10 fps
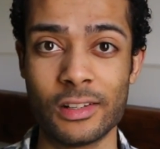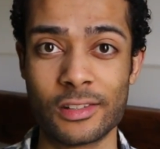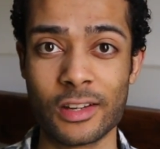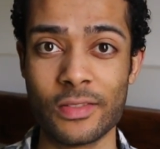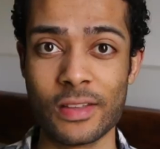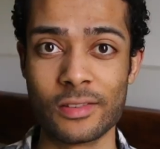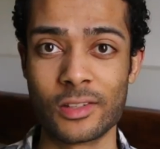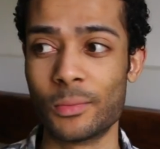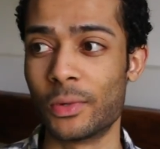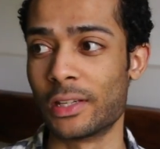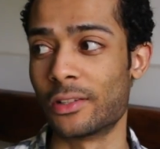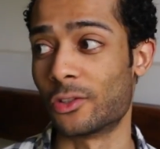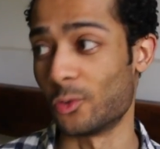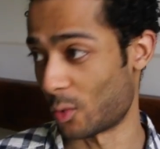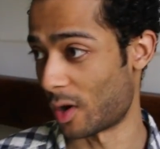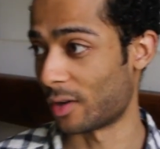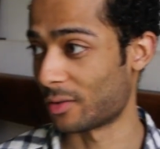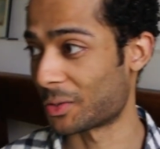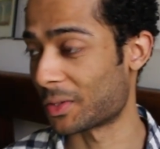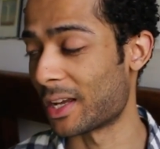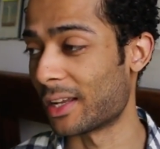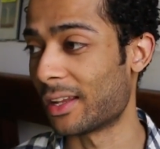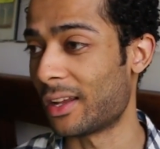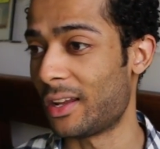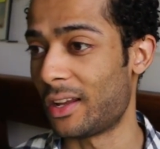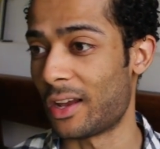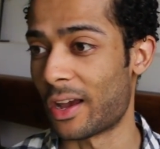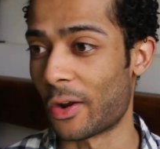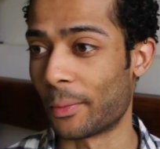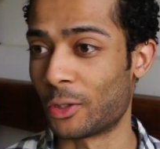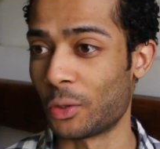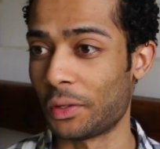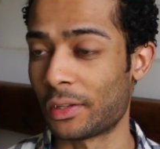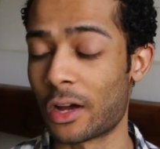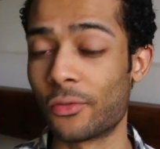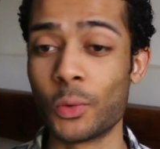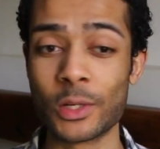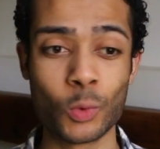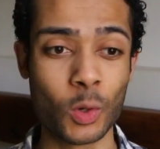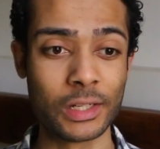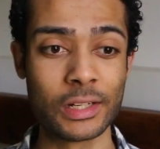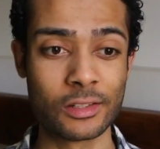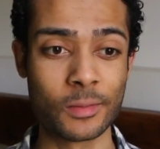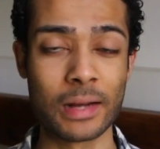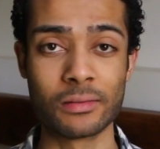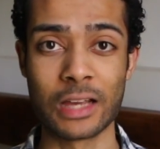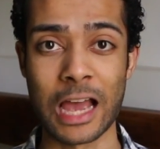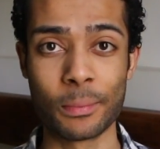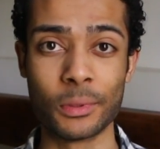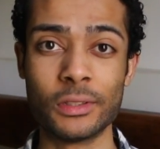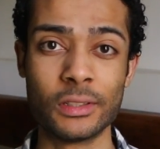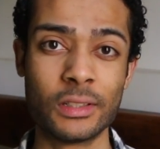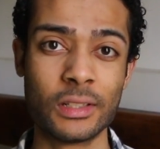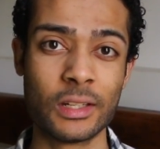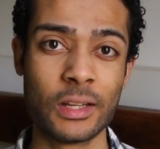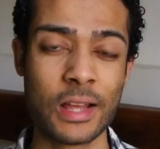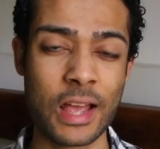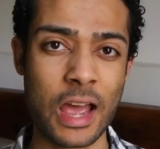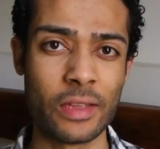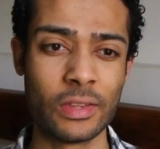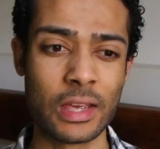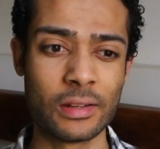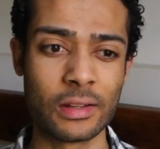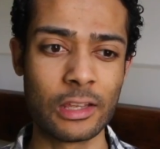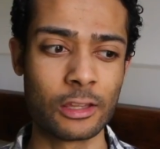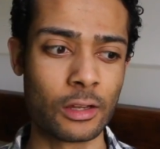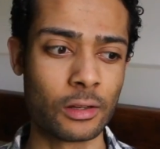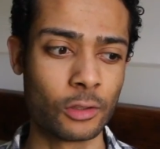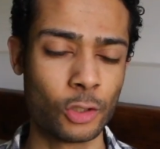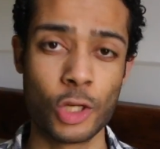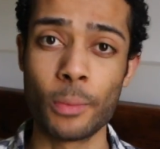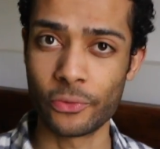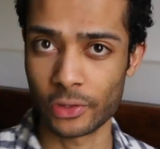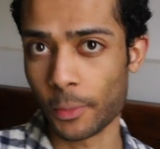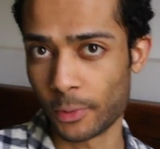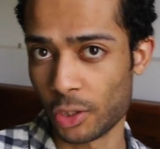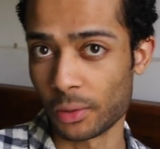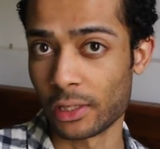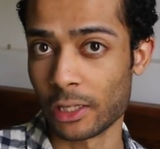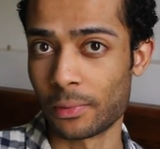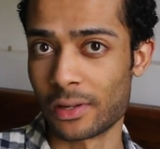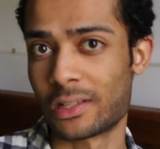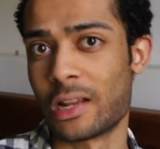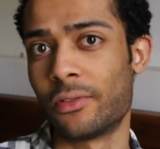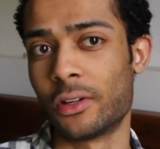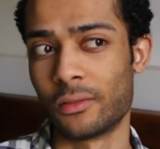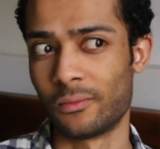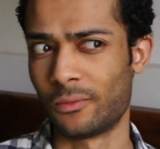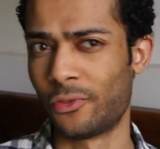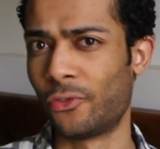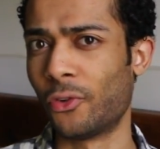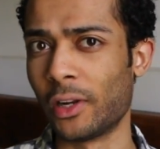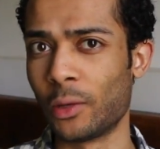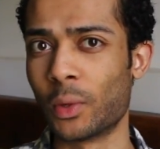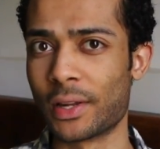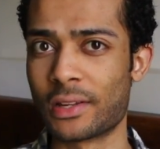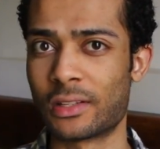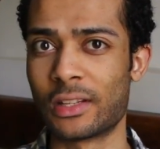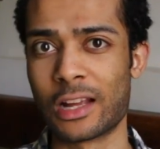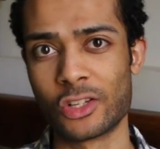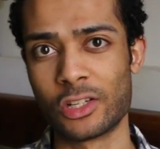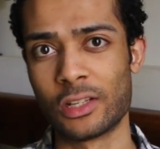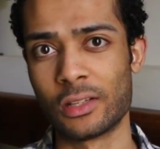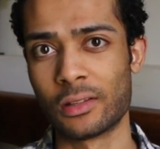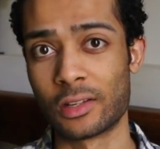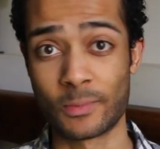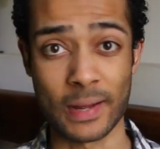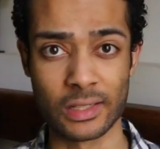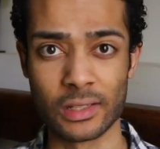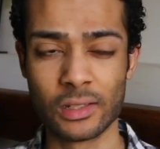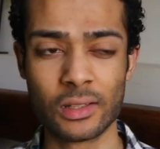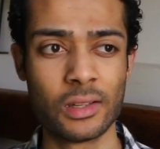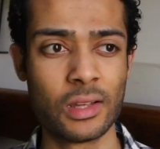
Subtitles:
And a sign that somebody is the one or that an opportunity that I've always wanted is about to happen. And then they either jump for the opportunity, but it's never fully what it is that they actually expected.